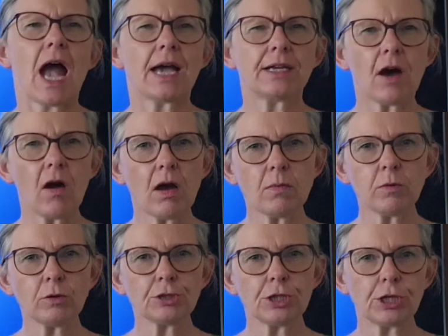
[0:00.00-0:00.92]
and I
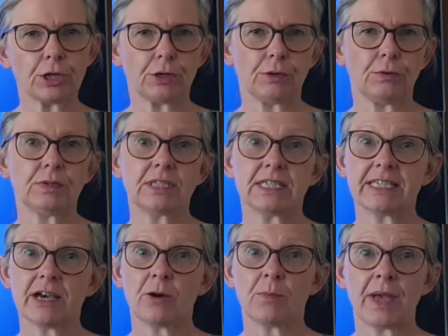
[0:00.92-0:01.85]
want you to
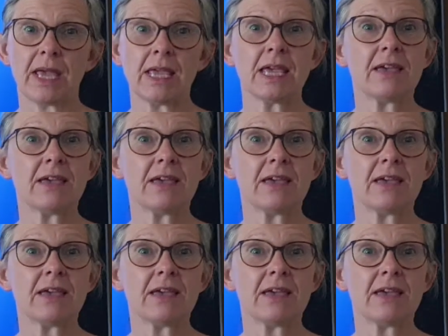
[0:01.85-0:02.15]
tell me